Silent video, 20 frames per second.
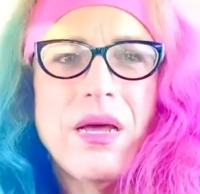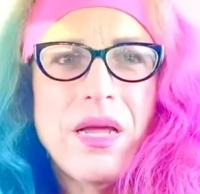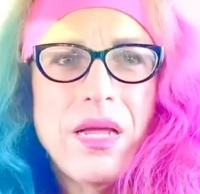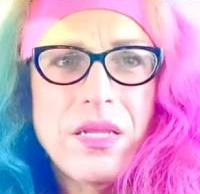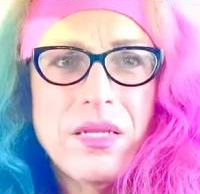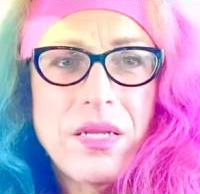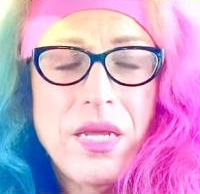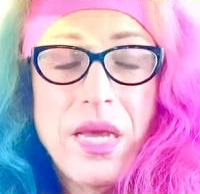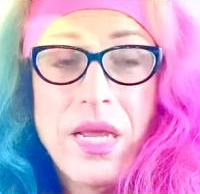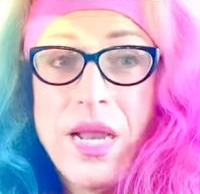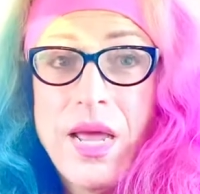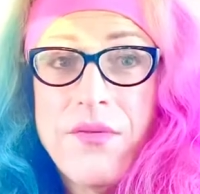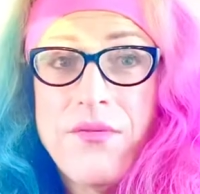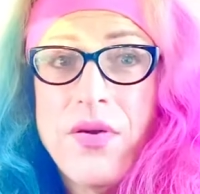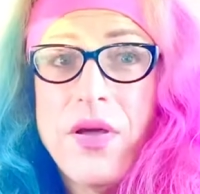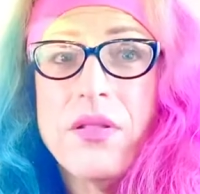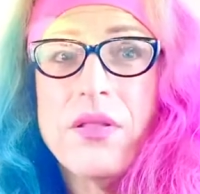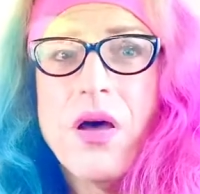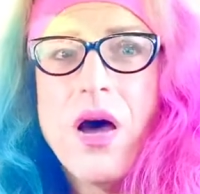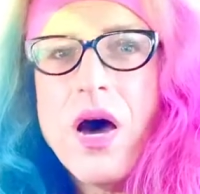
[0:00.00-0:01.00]
And I
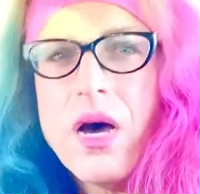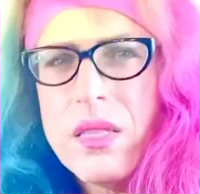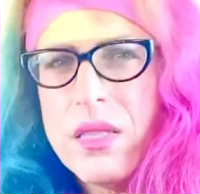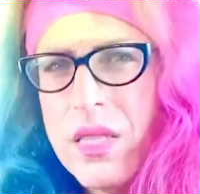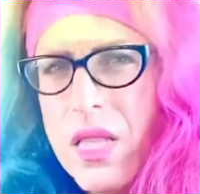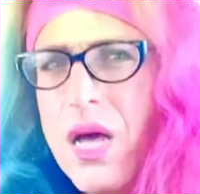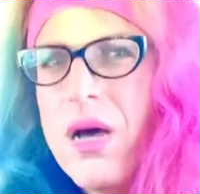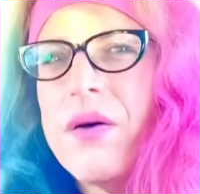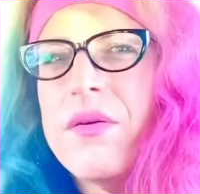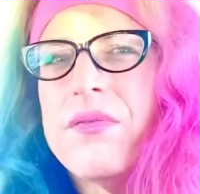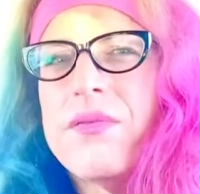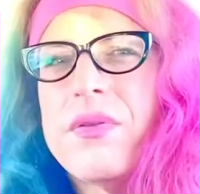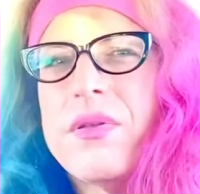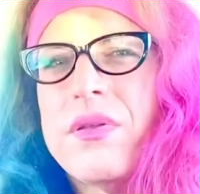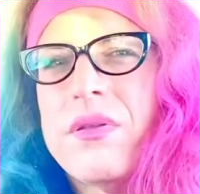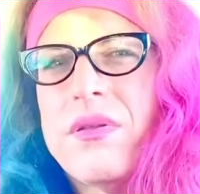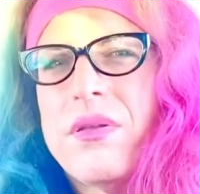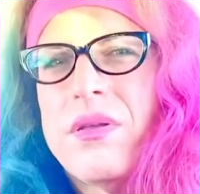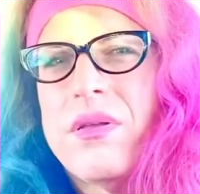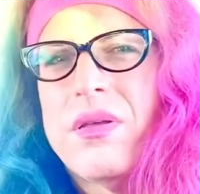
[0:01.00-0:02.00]
felt unloved
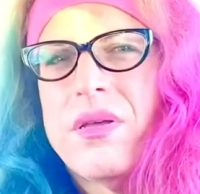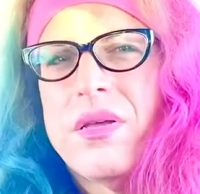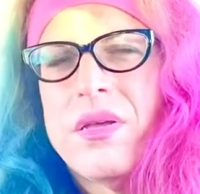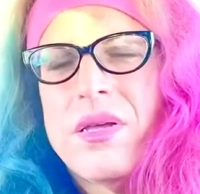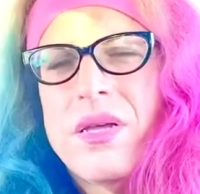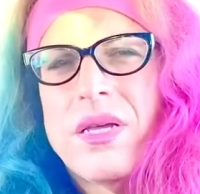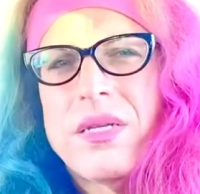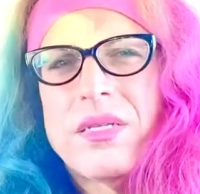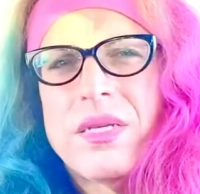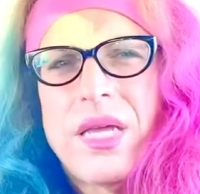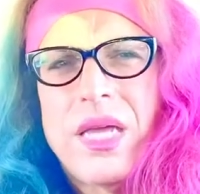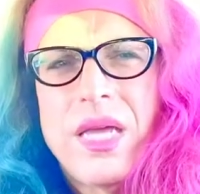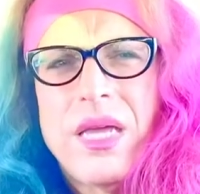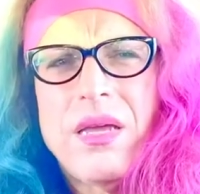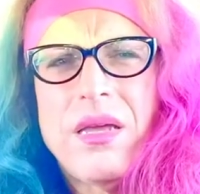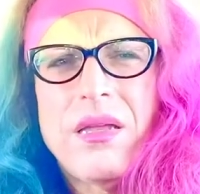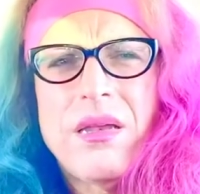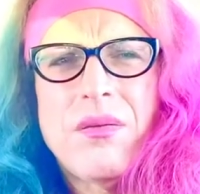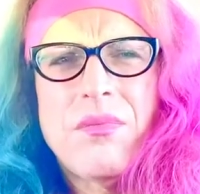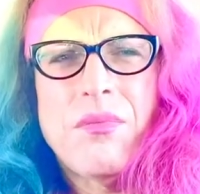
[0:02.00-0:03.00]
as a
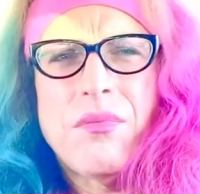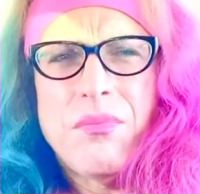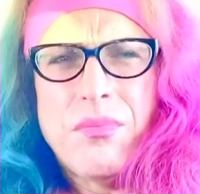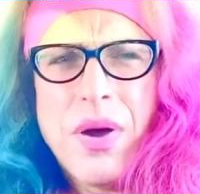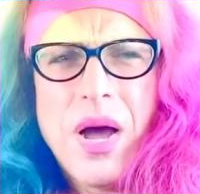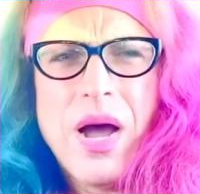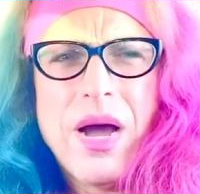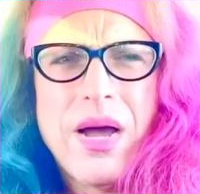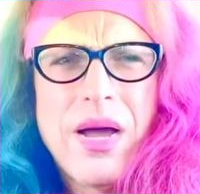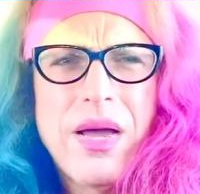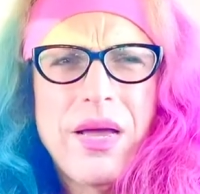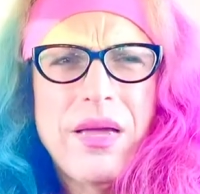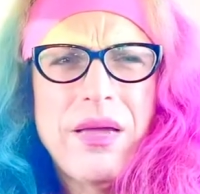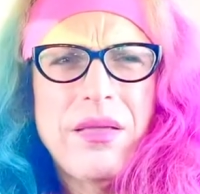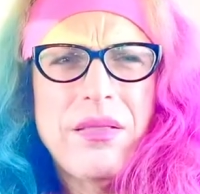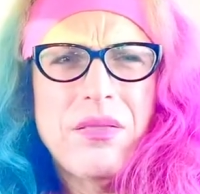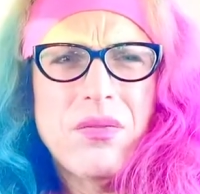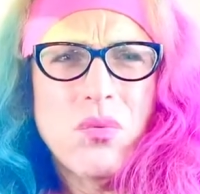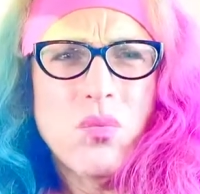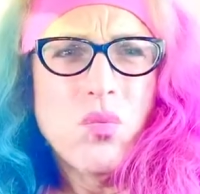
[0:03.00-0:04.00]
kid by
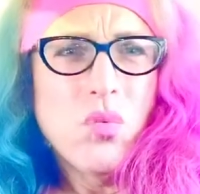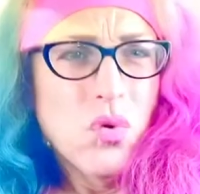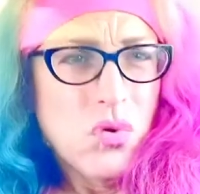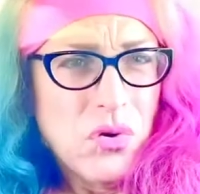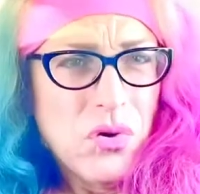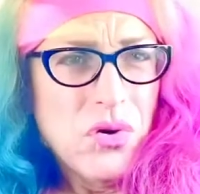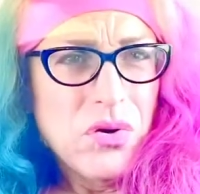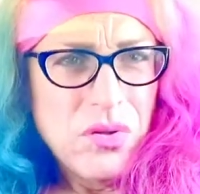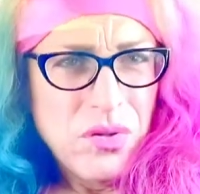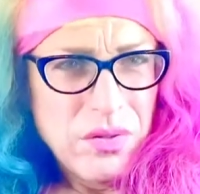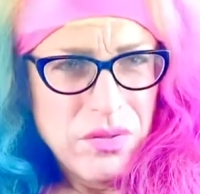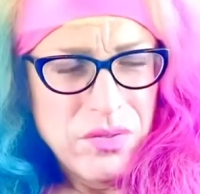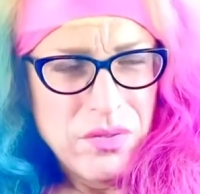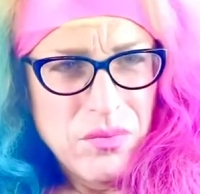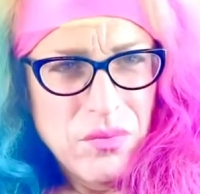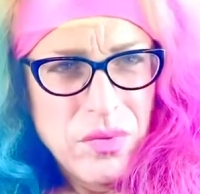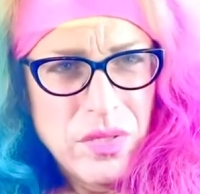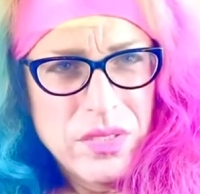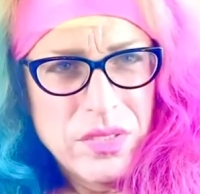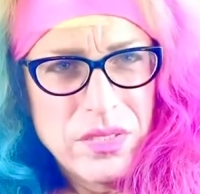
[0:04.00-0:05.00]
the world,
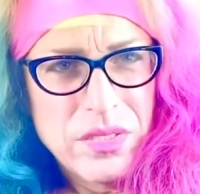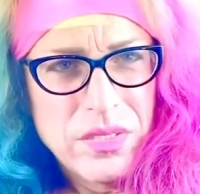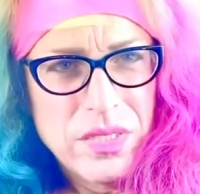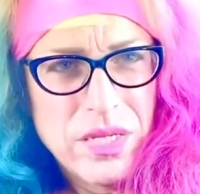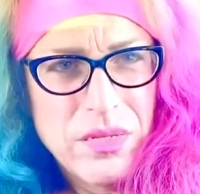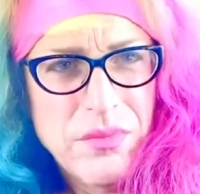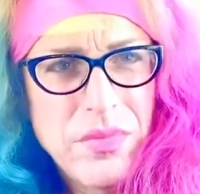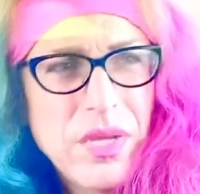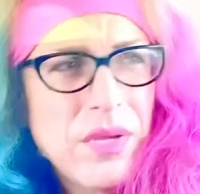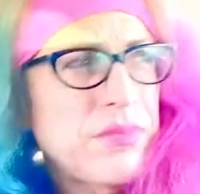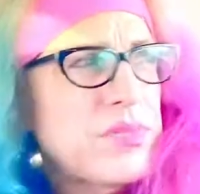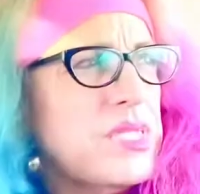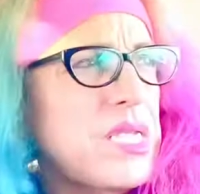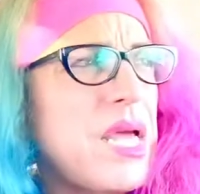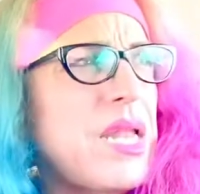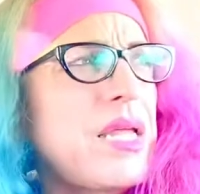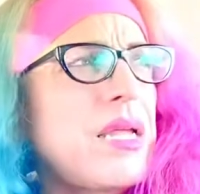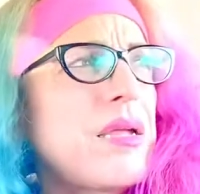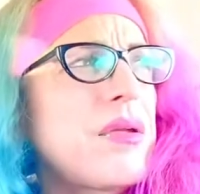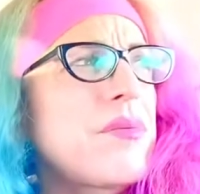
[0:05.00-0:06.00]
which can be
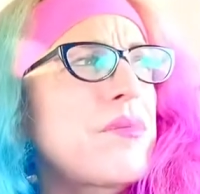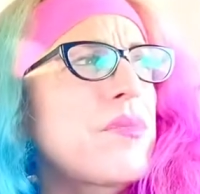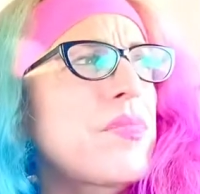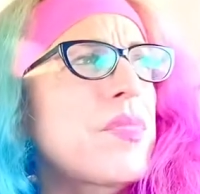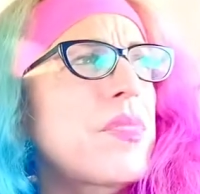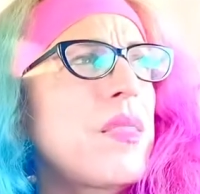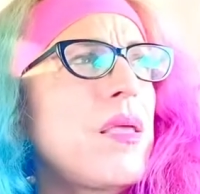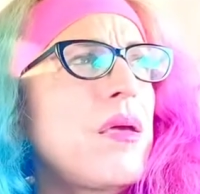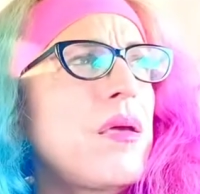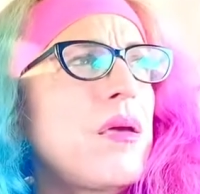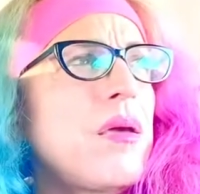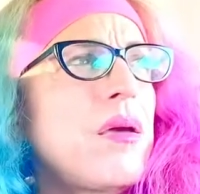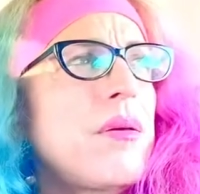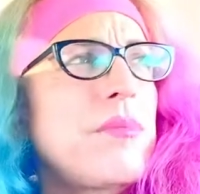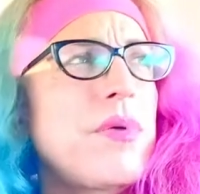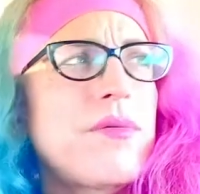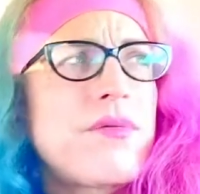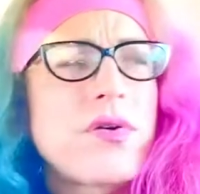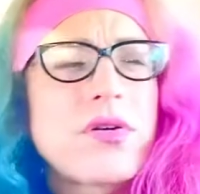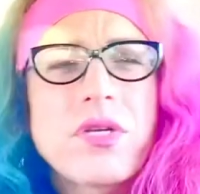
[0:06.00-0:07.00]
upsetting,
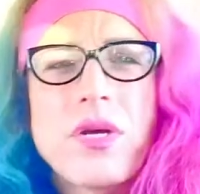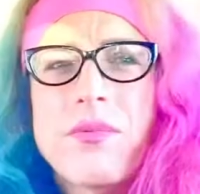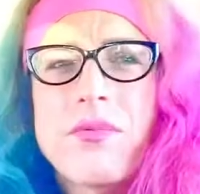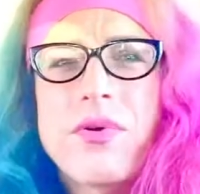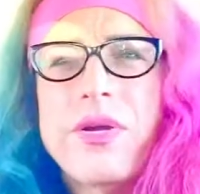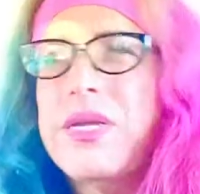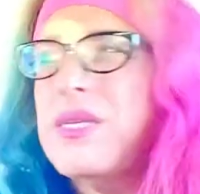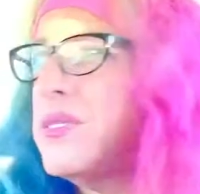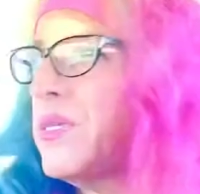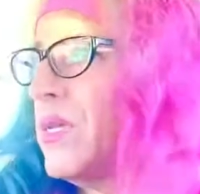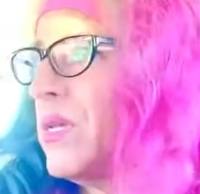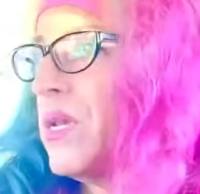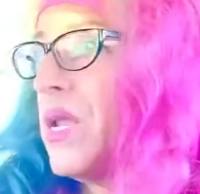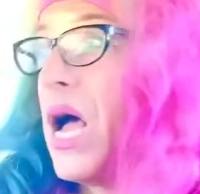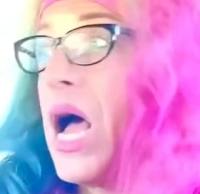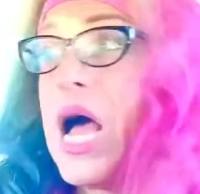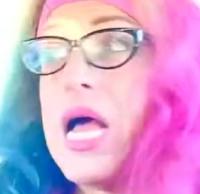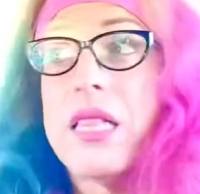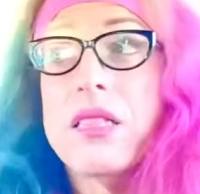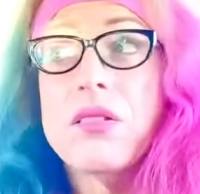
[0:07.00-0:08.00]
but for some reason
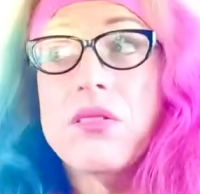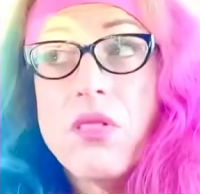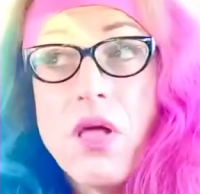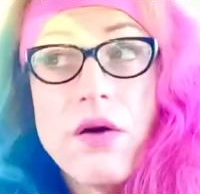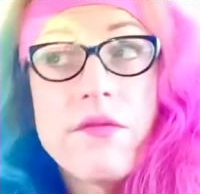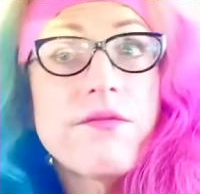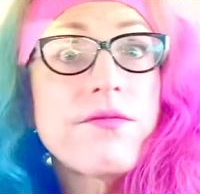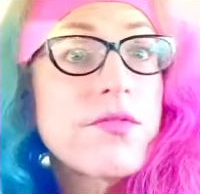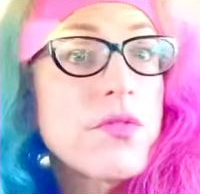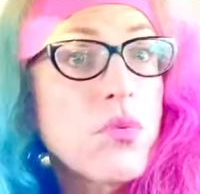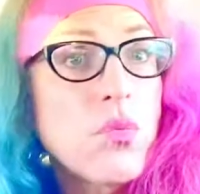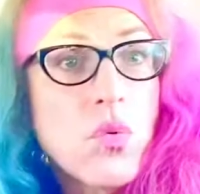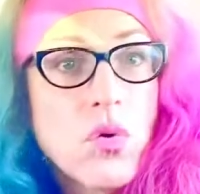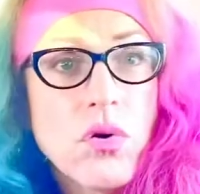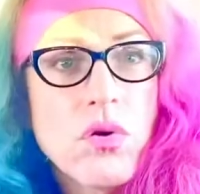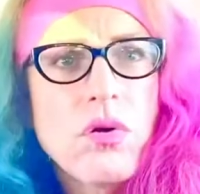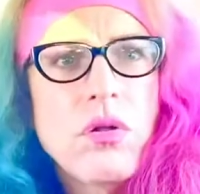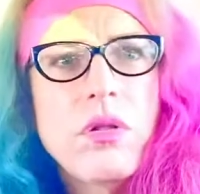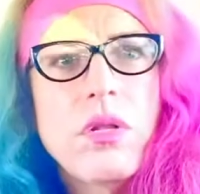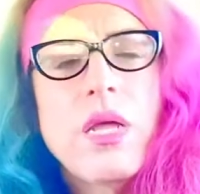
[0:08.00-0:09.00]
I loved the
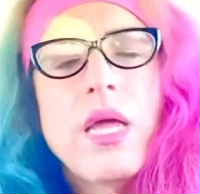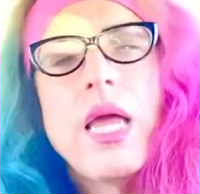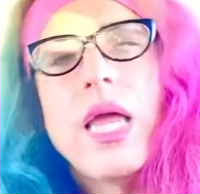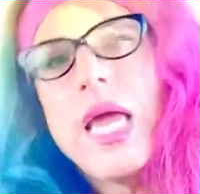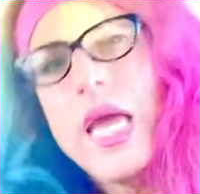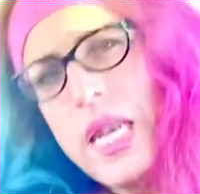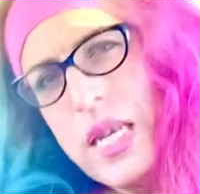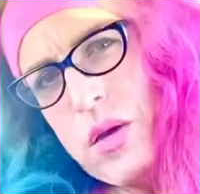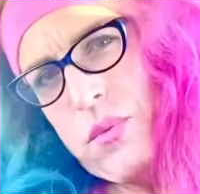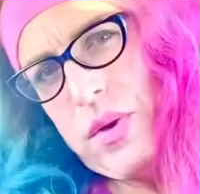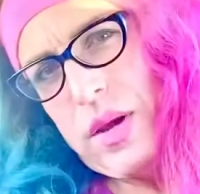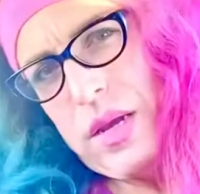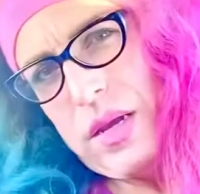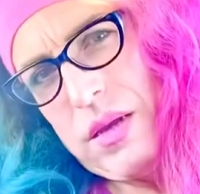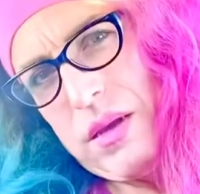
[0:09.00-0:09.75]
world anyway.